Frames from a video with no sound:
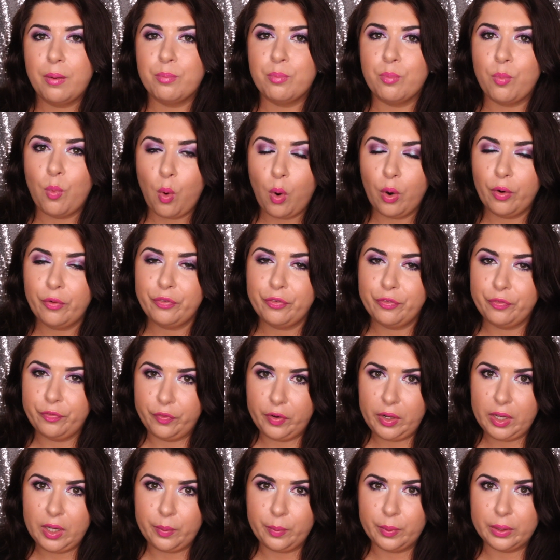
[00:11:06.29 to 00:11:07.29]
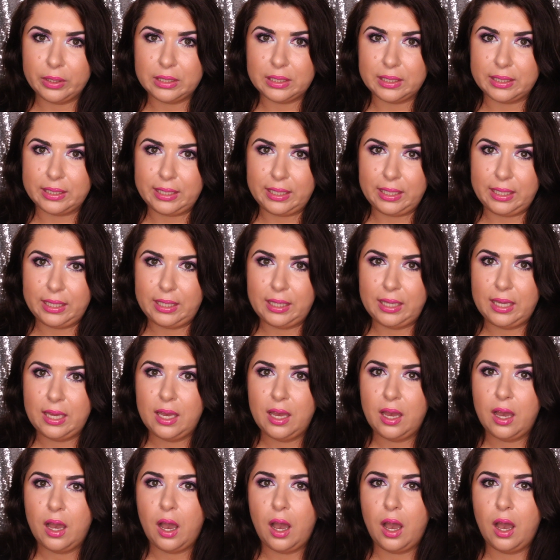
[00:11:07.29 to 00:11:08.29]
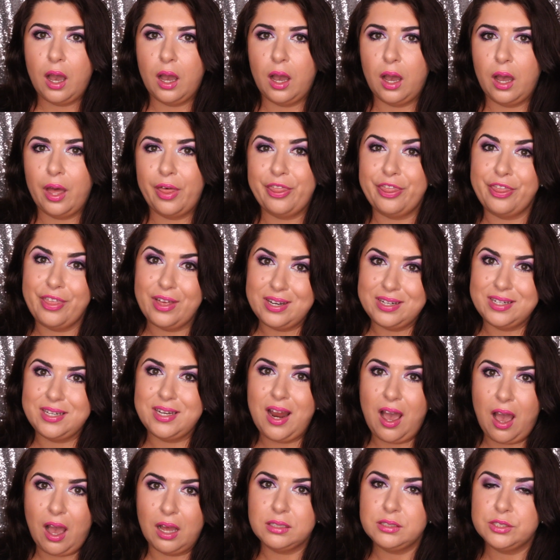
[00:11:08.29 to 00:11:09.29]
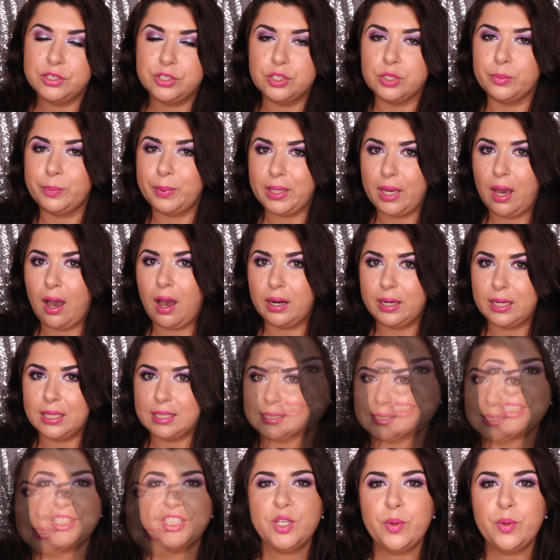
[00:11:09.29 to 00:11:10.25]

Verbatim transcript: more frequently uh, than not, to be honest.